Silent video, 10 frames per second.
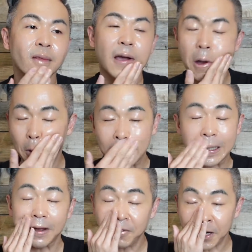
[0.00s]
I would
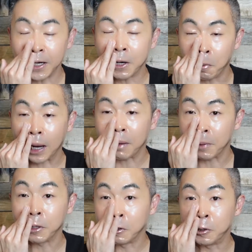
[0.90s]
definitely
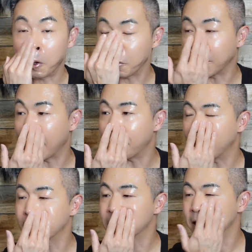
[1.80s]
recommend you don't do that
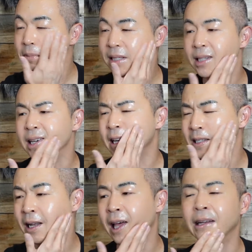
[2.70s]
because lipstick has
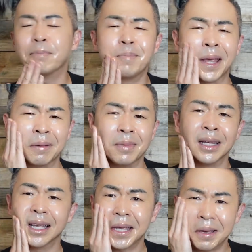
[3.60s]
a lot of
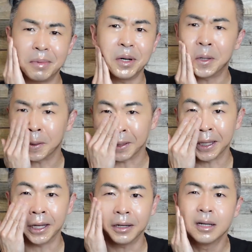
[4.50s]
pigment and chemical in
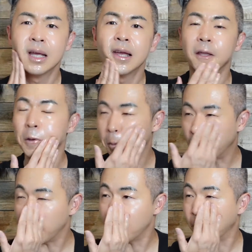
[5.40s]
there. You
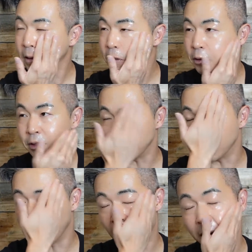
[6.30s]
really want to use
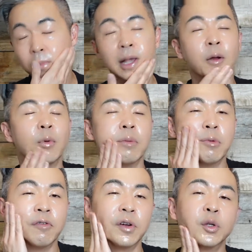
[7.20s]
your eye makeup
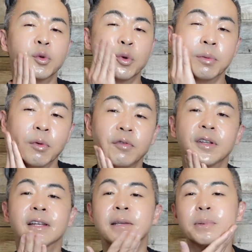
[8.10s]
remover to remove
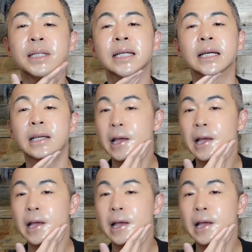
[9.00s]
the lipstick.